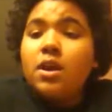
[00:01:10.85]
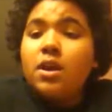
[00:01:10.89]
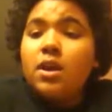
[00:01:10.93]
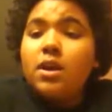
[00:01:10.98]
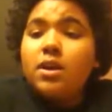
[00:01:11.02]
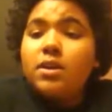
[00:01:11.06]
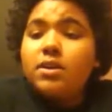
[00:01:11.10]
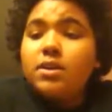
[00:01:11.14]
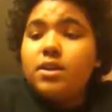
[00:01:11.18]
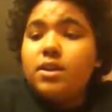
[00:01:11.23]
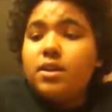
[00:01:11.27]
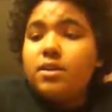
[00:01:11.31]

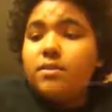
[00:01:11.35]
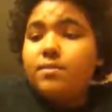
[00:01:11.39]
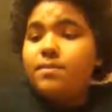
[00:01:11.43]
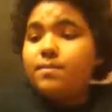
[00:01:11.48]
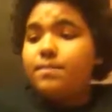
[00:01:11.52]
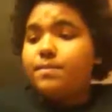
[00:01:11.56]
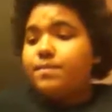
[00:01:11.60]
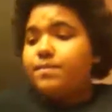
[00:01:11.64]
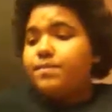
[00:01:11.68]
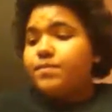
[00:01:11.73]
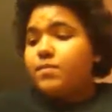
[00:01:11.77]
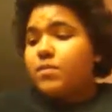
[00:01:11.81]

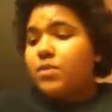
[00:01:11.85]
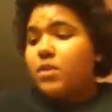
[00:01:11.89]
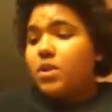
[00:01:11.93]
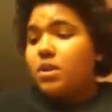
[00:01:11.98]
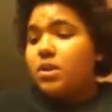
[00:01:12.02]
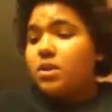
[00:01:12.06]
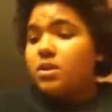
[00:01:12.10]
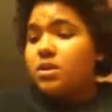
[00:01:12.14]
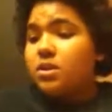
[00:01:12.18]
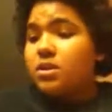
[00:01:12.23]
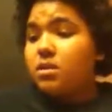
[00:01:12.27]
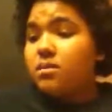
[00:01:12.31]
And
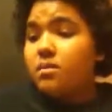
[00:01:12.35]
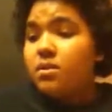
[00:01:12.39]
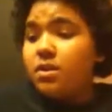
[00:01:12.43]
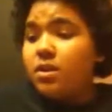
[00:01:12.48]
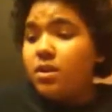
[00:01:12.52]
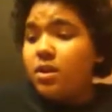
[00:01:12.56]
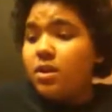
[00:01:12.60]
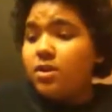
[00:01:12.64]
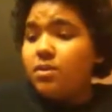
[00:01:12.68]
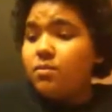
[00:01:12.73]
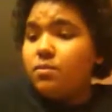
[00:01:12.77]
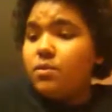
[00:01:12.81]
some of
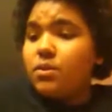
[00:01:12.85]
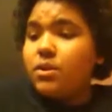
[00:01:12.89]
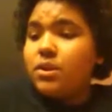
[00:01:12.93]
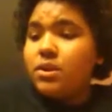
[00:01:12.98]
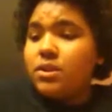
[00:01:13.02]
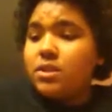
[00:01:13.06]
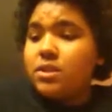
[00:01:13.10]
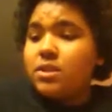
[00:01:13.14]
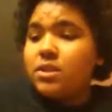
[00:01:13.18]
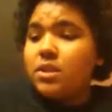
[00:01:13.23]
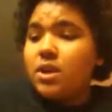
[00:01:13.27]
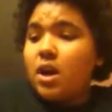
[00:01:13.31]
the other
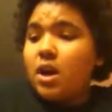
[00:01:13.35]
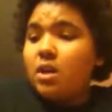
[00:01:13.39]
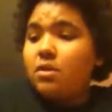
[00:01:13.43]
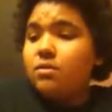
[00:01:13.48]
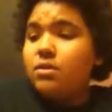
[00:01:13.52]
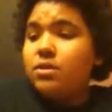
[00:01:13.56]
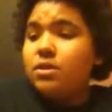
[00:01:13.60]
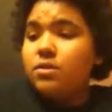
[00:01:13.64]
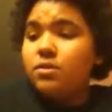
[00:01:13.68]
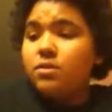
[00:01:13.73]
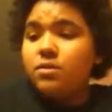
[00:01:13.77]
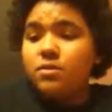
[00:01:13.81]
rigs I
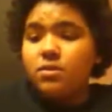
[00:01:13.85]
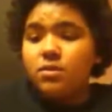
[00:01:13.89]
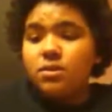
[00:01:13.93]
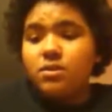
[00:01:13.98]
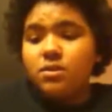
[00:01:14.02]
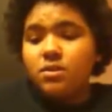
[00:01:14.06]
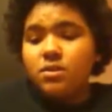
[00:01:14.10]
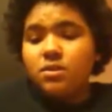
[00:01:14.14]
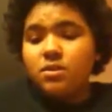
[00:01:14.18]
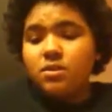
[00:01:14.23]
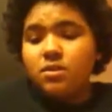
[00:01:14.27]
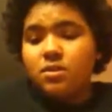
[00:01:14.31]
would
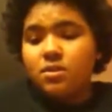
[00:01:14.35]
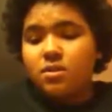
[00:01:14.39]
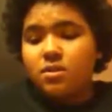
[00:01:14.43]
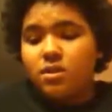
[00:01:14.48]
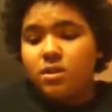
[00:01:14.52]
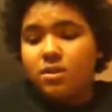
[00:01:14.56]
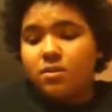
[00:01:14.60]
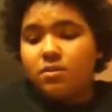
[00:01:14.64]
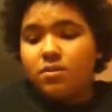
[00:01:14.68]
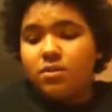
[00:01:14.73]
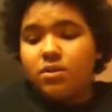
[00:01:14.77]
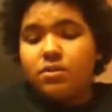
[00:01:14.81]
use,
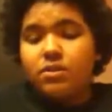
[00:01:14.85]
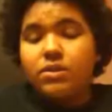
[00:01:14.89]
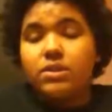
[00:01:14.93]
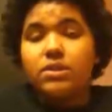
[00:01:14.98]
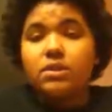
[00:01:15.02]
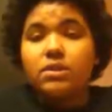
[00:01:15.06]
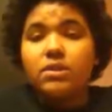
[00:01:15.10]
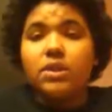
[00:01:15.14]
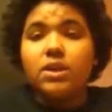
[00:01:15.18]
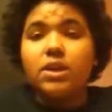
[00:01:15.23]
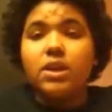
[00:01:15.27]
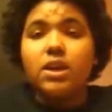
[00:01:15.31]
it would
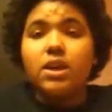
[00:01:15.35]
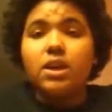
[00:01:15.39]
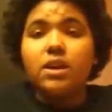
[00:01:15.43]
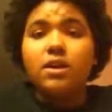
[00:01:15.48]
usually